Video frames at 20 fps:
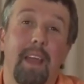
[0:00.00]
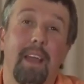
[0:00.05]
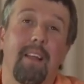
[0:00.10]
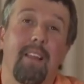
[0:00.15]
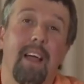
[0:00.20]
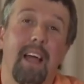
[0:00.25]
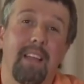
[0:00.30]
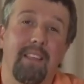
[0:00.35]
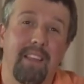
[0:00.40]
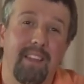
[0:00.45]
they
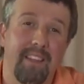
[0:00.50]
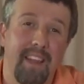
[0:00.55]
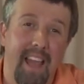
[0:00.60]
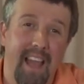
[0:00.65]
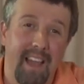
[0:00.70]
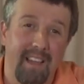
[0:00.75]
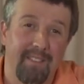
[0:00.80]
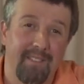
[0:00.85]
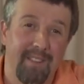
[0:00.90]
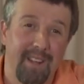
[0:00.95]
collect the
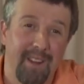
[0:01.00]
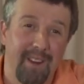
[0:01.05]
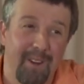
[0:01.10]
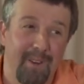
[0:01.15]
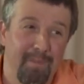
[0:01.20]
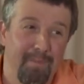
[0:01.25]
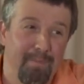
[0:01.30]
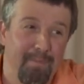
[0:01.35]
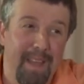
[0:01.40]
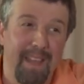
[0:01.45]
tax they
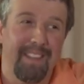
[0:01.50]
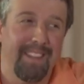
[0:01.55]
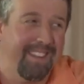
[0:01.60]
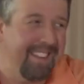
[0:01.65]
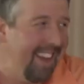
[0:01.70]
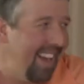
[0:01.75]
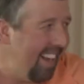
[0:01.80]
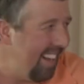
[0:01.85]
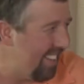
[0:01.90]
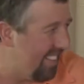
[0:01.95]
don't pay the
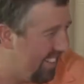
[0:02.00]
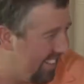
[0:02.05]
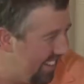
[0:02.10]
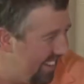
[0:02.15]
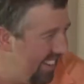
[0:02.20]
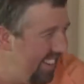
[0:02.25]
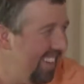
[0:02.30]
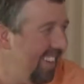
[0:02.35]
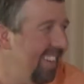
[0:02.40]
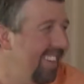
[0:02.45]
tax